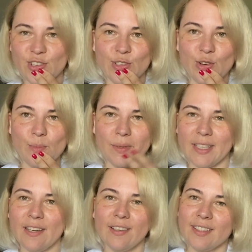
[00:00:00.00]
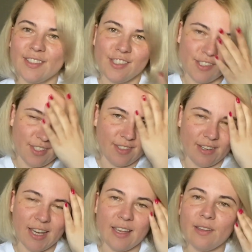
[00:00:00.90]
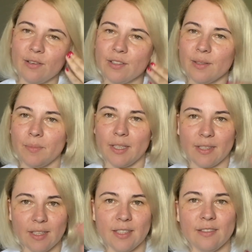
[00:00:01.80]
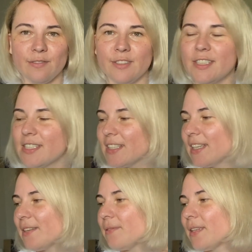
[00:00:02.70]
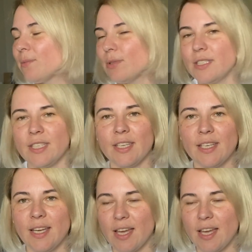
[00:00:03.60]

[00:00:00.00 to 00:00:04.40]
or no, but I'm gonna just try. I'm gonna be knitting first sleeve and we'll see